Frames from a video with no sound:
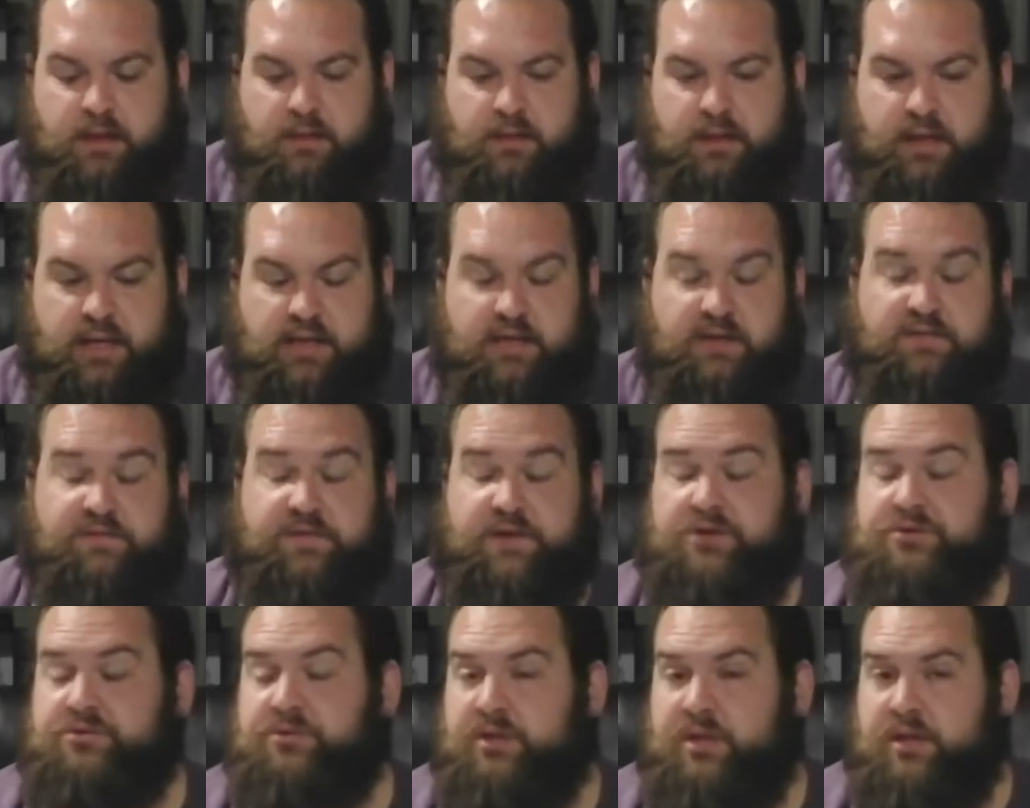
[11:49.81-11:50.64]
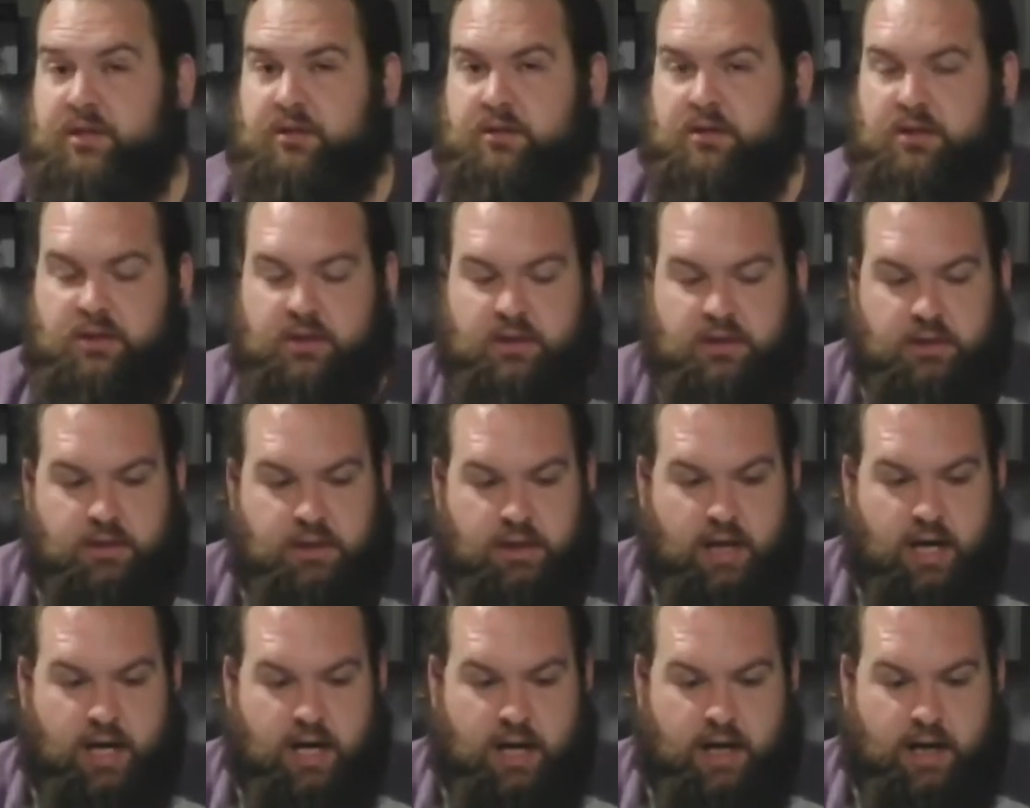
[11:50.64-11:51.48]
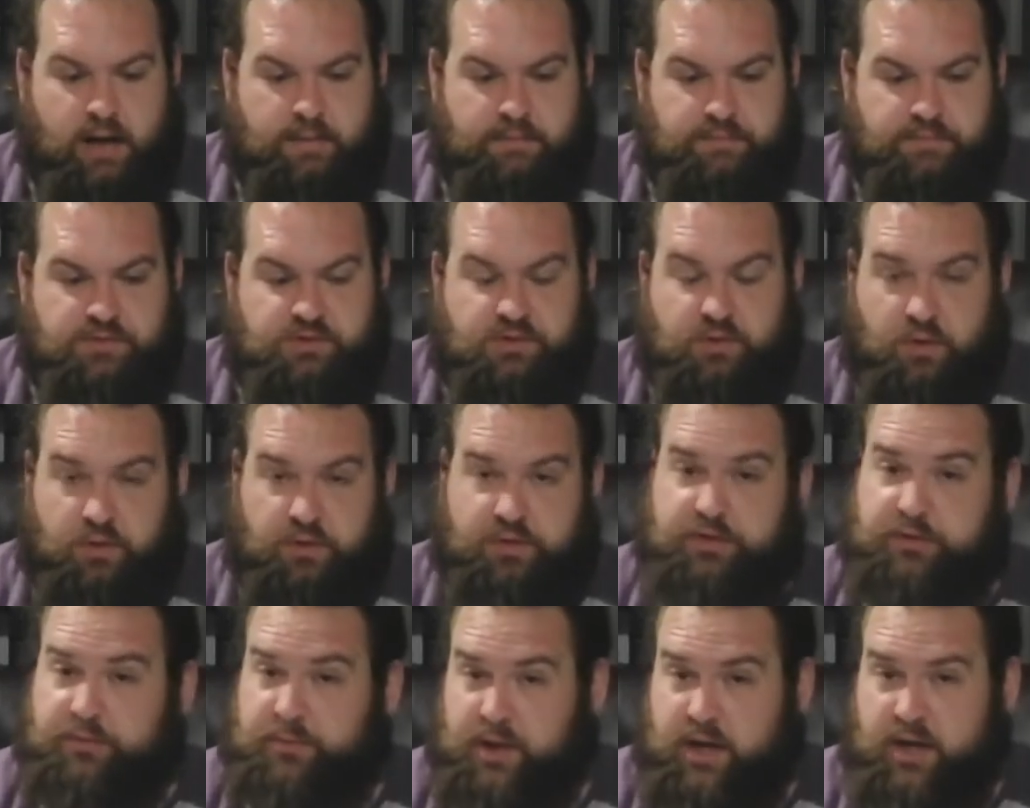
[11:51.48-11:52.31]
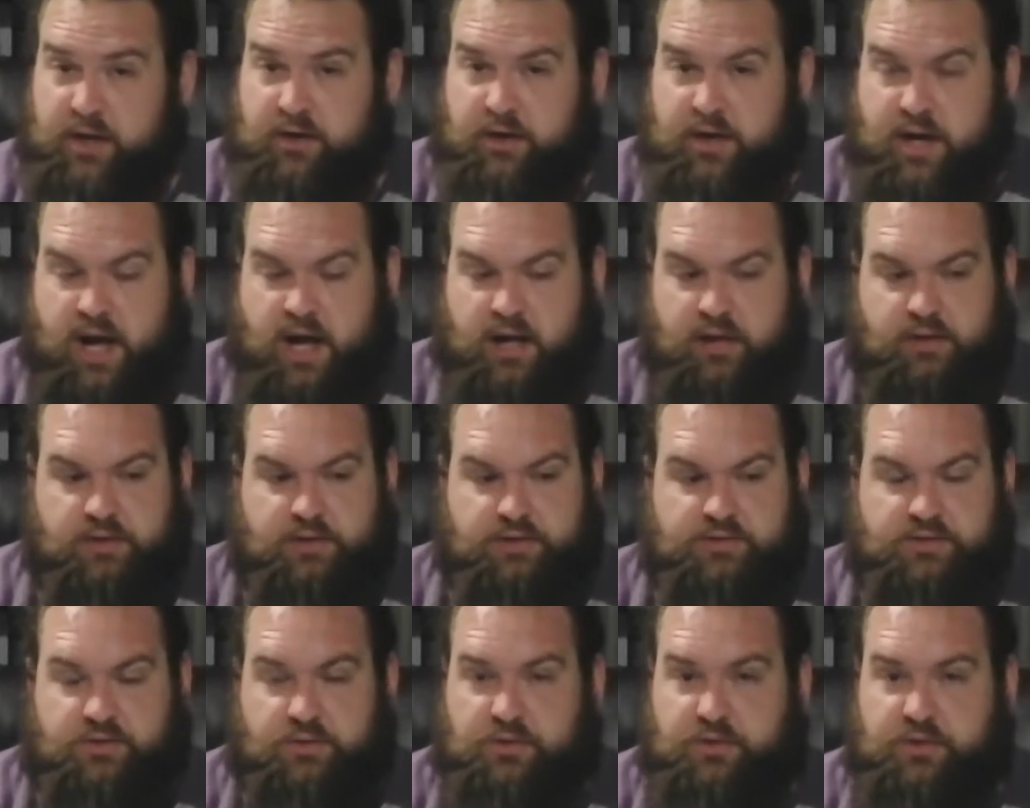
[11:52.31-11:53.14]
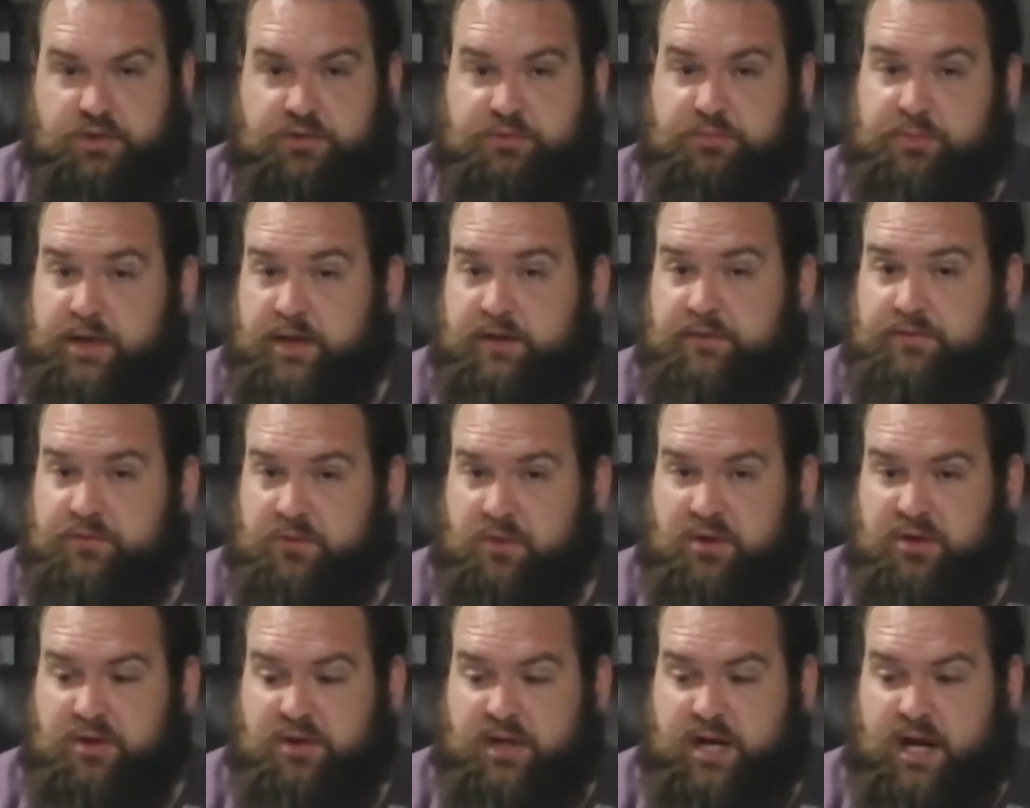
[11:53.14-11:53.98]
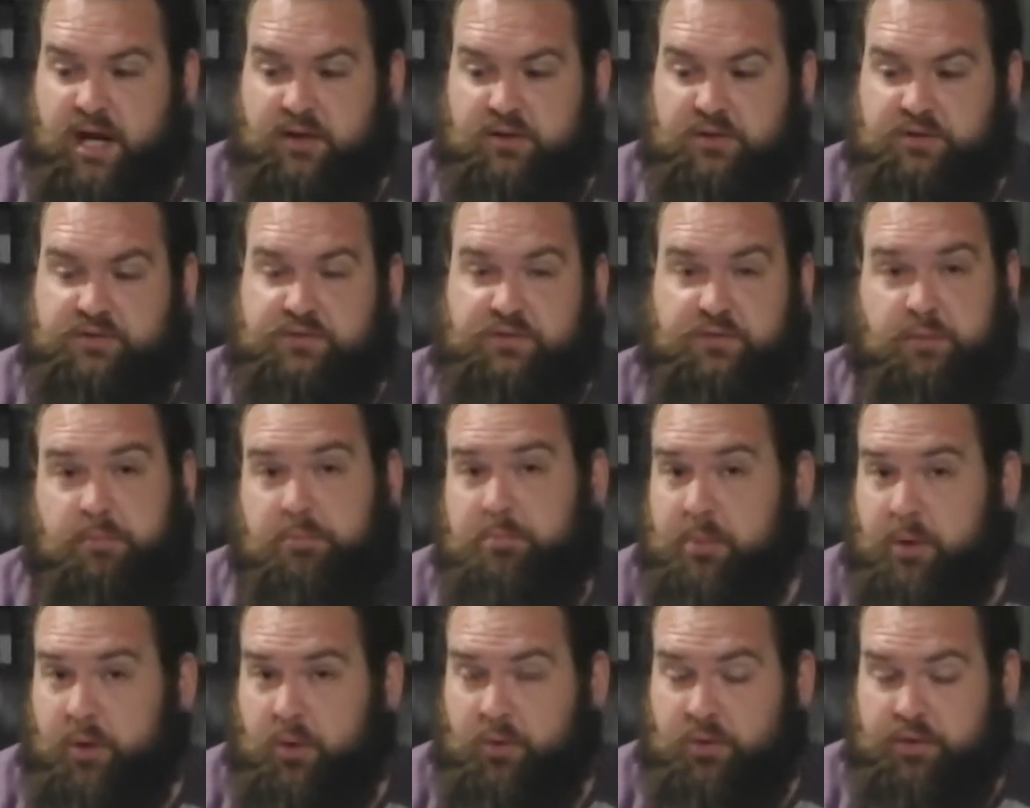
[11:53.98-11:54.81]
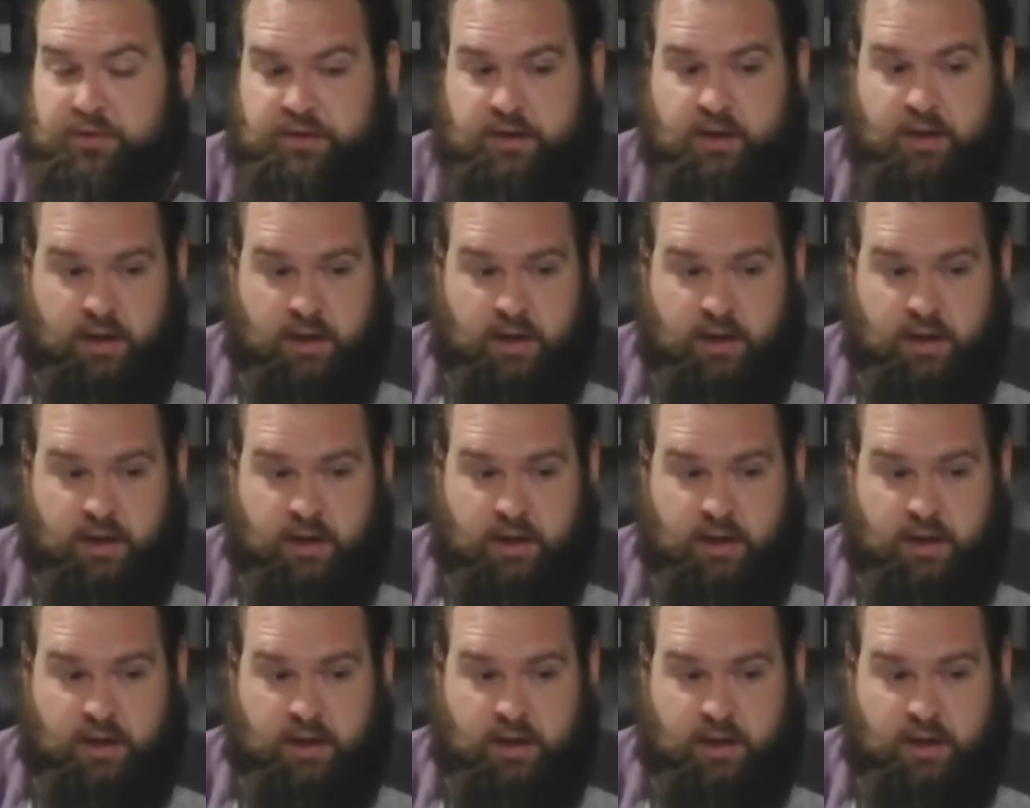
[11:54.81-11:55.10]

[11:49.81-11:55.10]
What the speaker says: individually. So $300 or $300 to $400 for both.